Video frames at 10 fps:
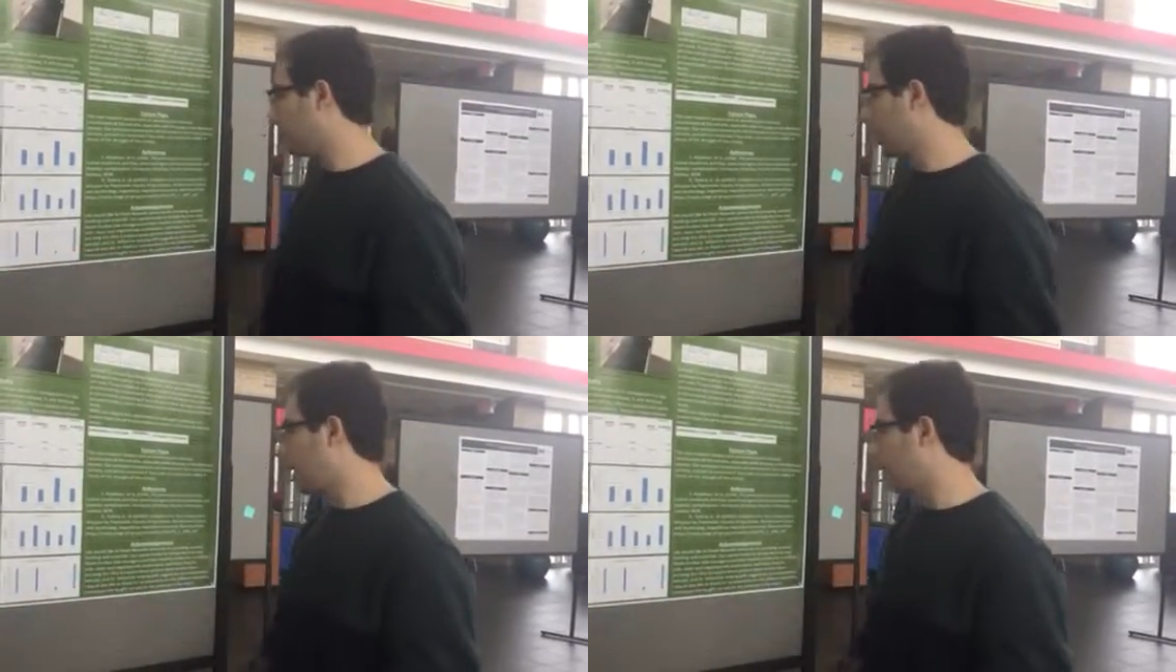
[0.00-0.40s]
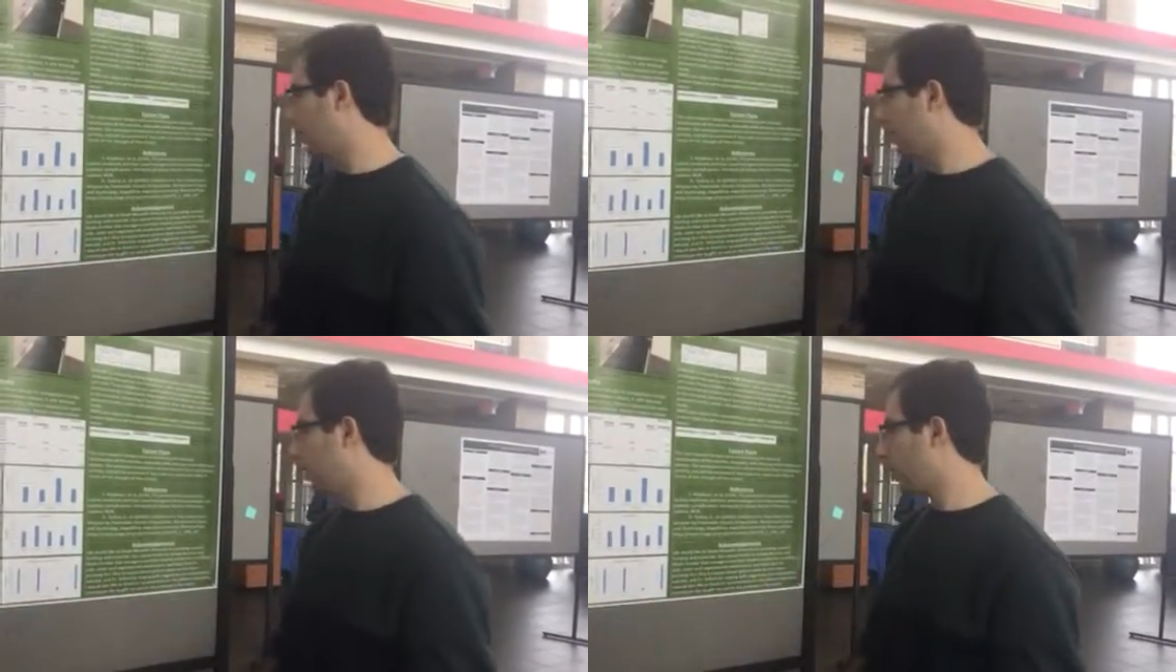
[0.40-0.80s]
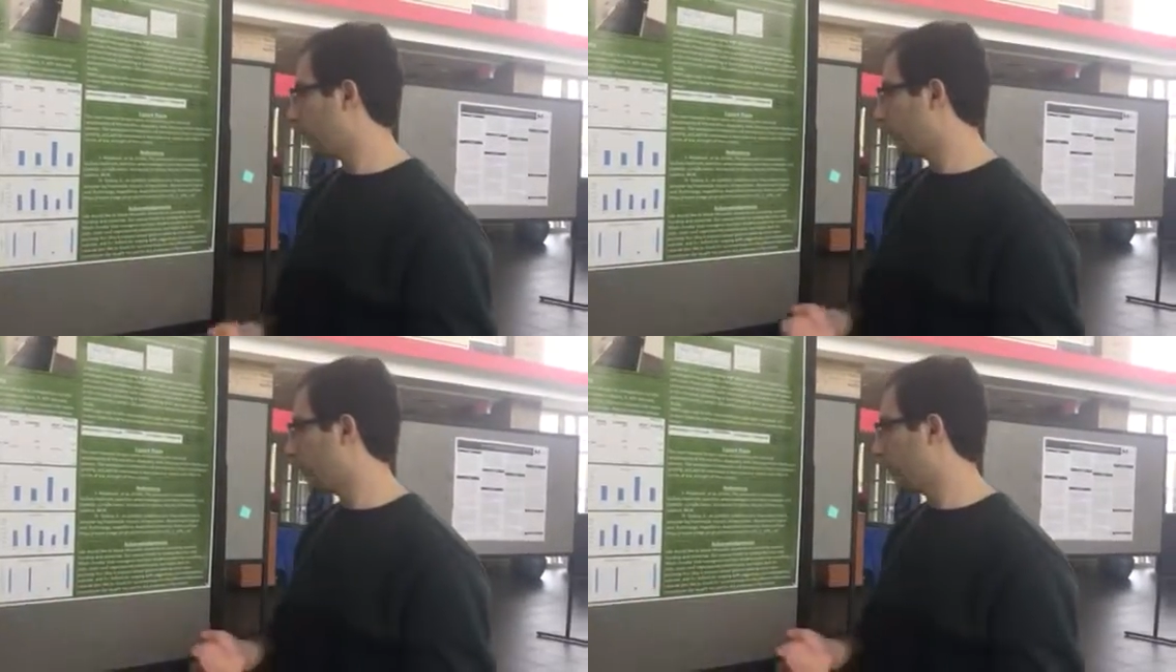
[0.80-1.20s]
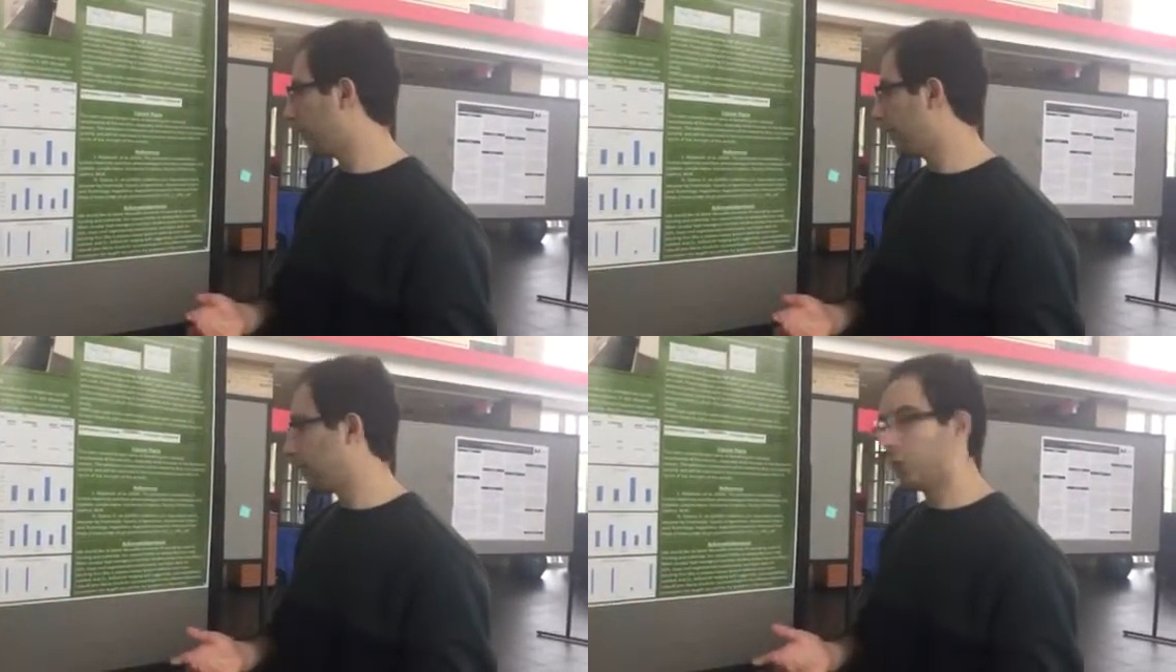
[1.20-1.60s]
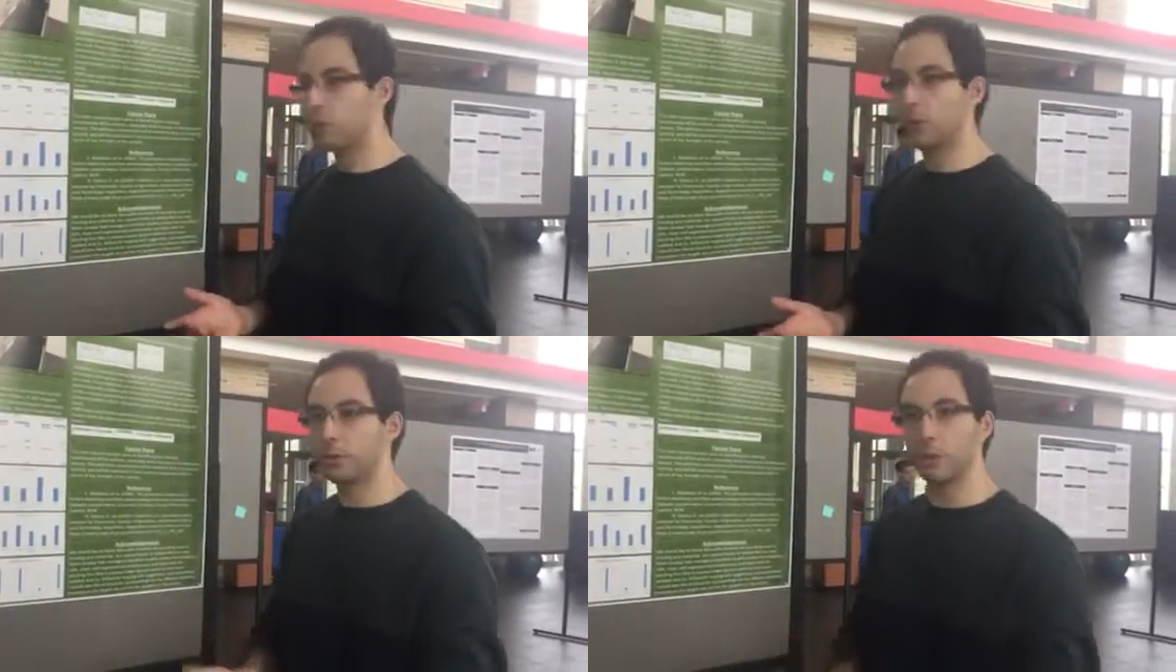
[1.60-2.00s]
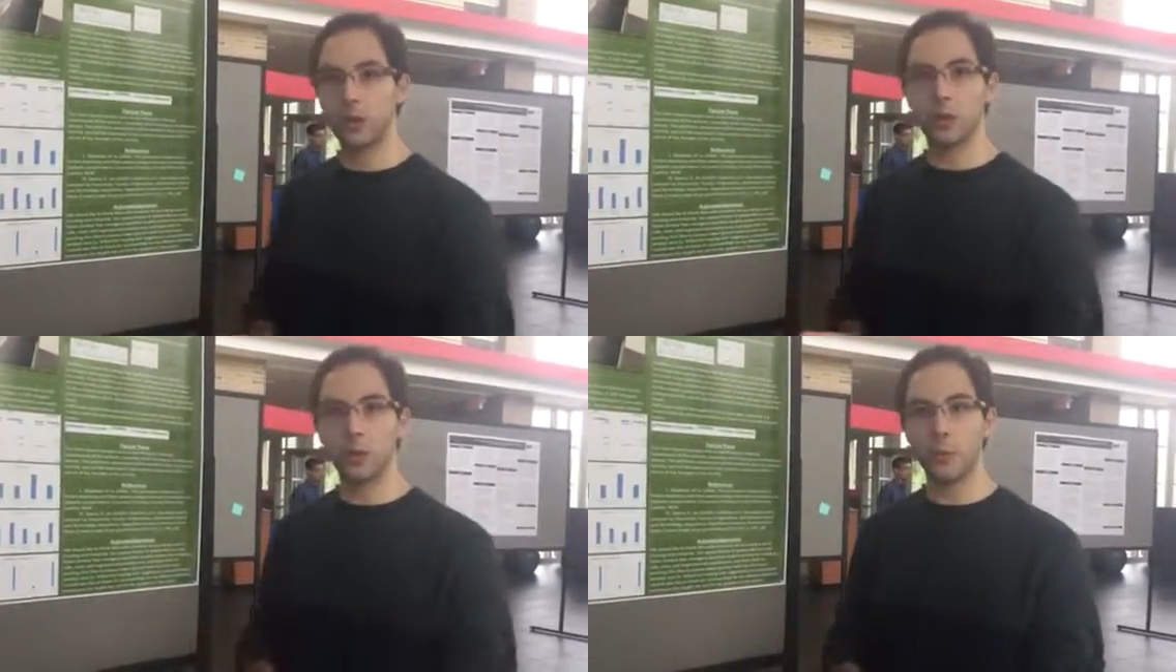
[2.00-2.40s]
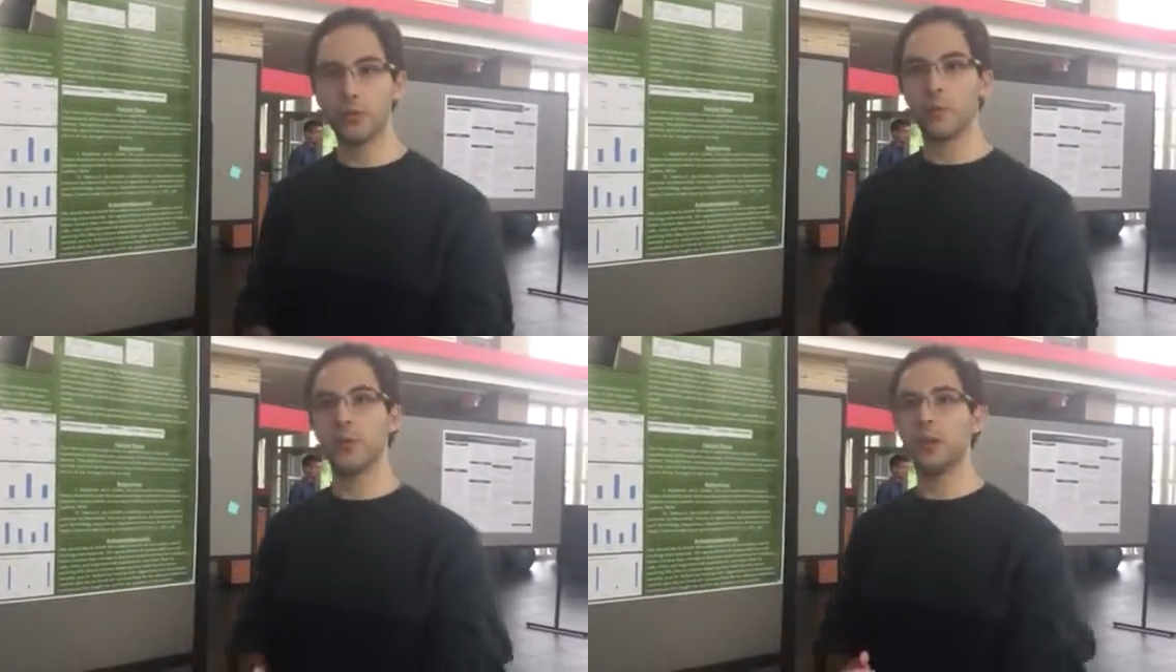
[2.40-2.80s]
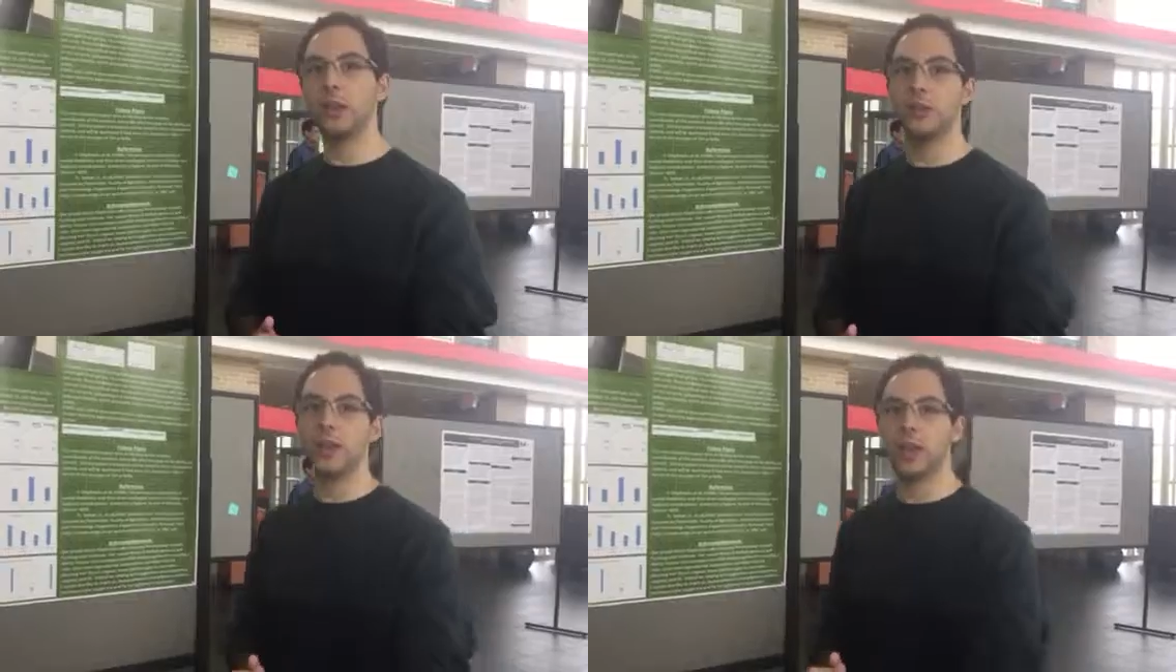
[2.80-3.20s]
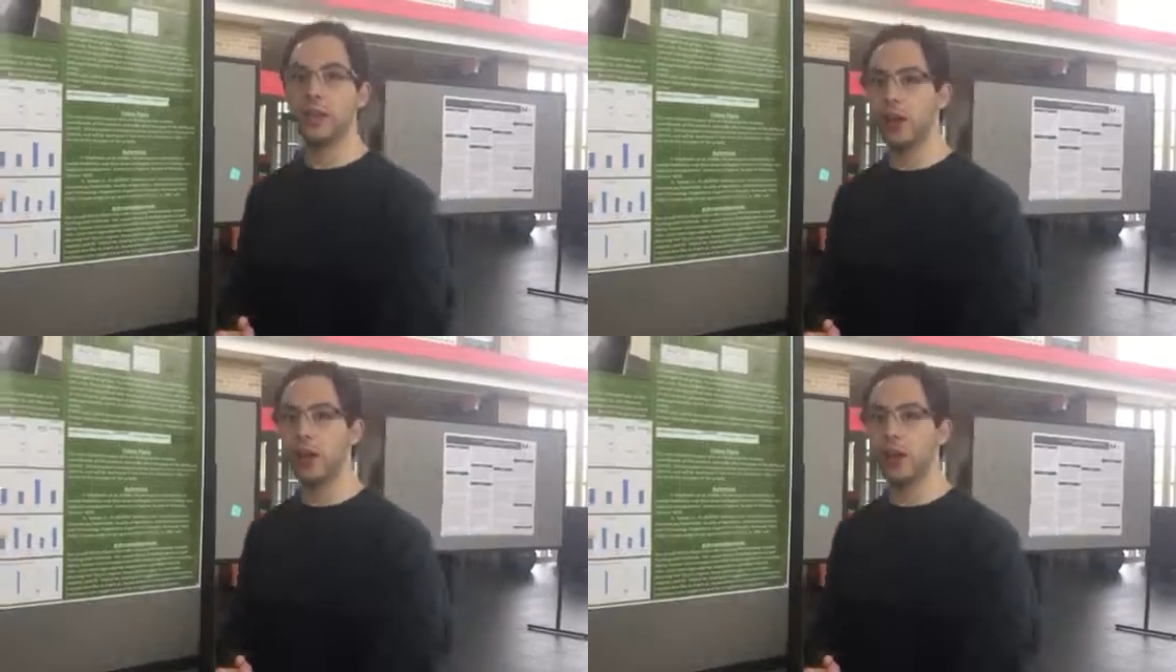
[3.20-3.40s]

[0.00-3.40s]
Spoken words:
turns out that the values were pretty close, but the leaves had